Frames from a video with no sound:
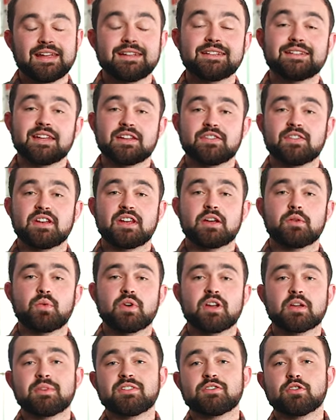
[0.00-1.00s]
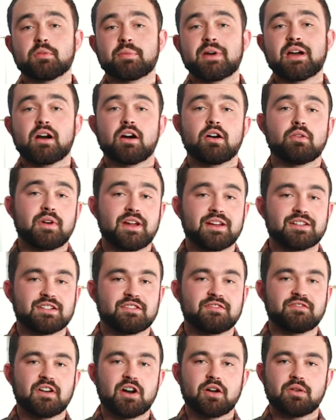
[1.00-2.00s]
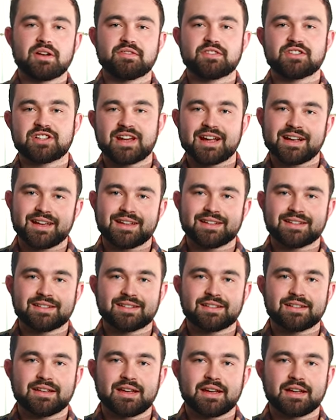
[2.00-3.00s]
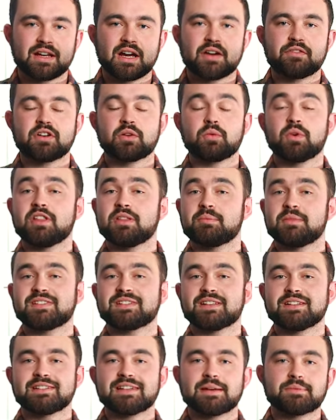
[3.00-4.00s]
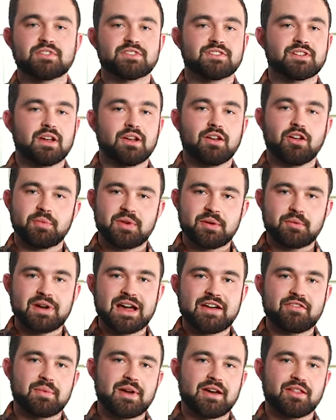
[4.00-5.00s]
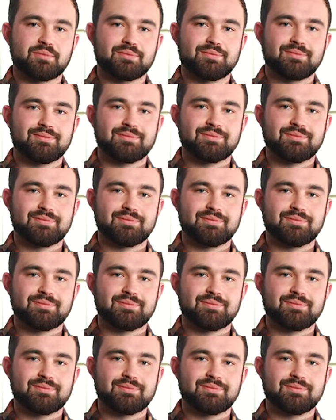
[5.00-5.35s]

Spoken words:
In today's video, we're going to be talking about our range of Fjallraven jackets and covering one of the misconceptions a lot of people have about them.